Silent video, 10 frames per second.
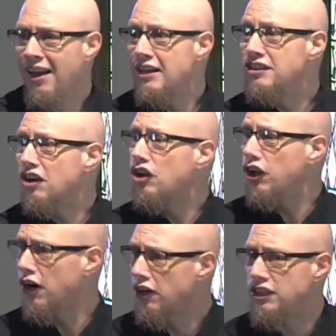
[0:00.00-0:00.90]
It's a
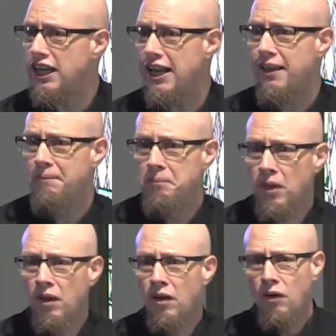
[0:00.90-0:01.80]
clergy,
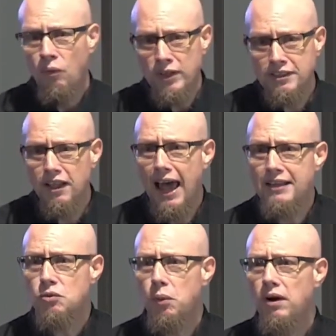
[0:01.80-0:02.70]
what's the
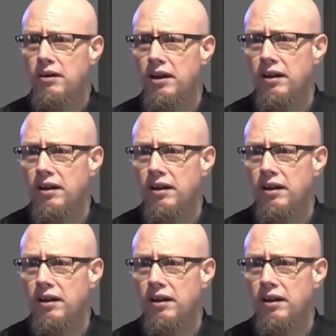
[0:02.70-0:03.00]
last word?